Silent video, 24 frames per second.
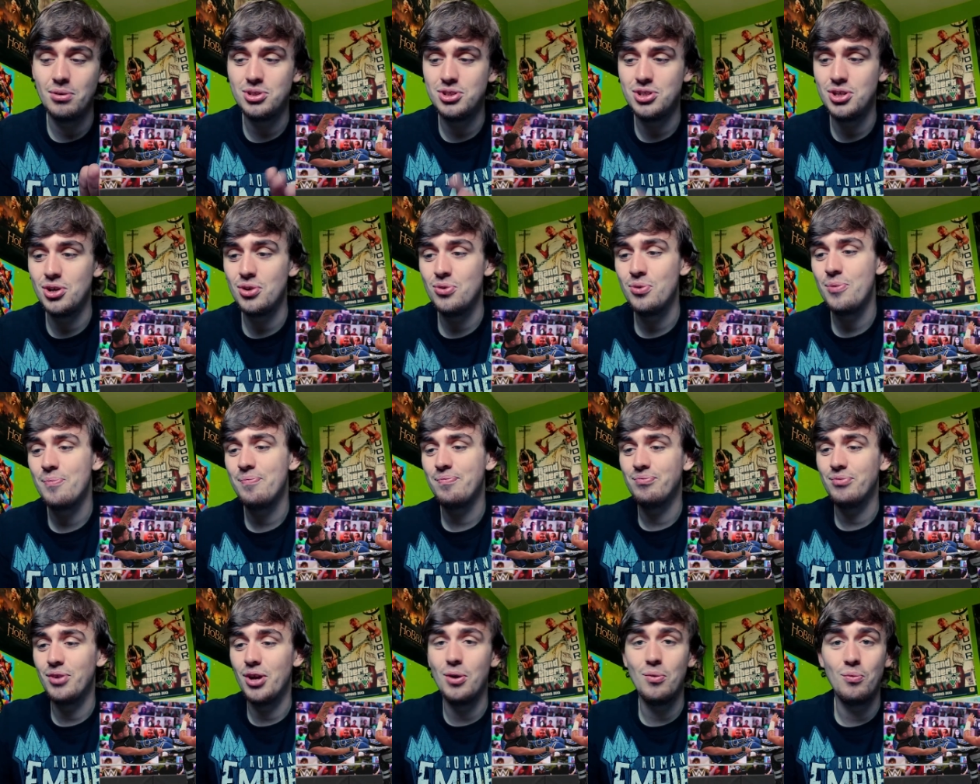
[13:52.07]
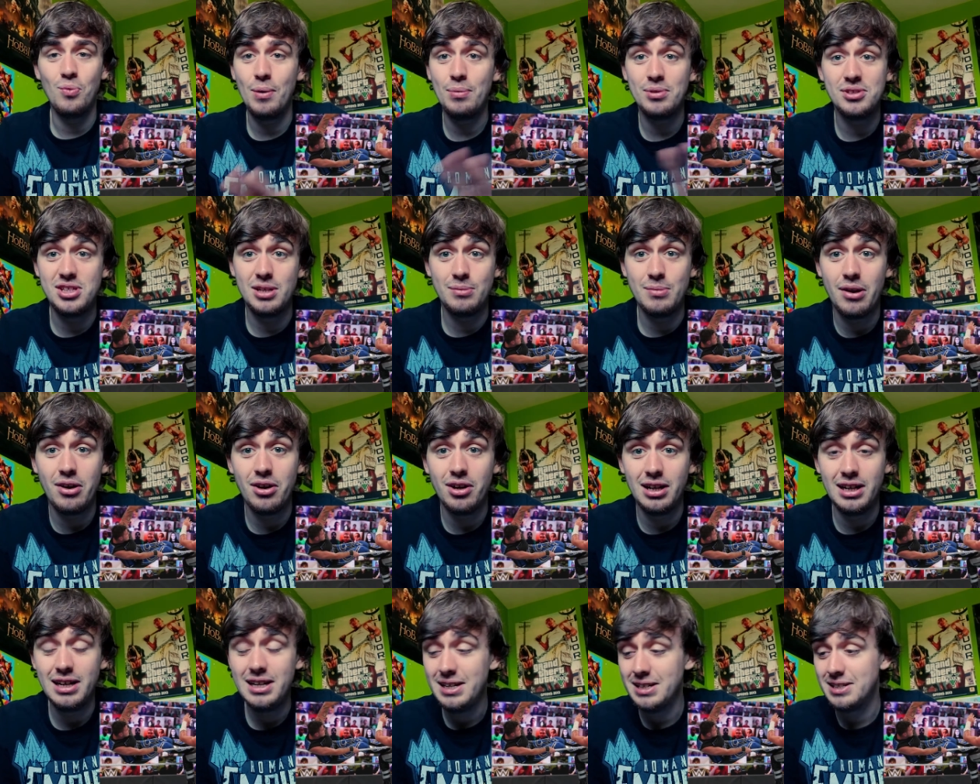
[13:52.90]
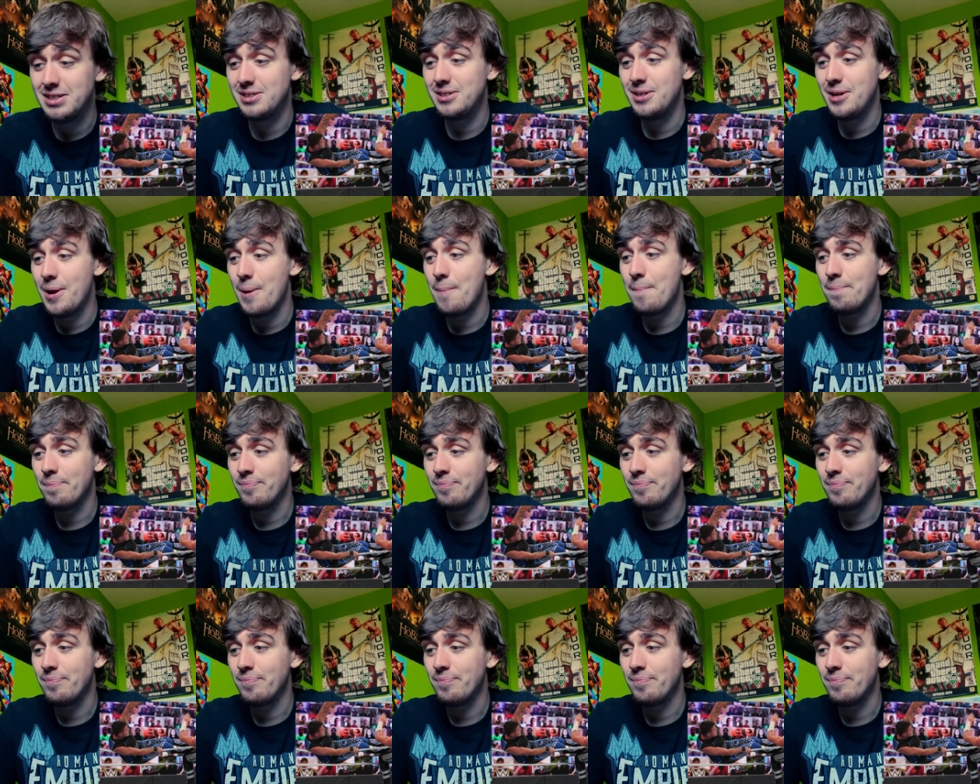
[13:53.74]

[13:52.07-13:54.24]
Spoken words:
two. We will see where it leads, yeah.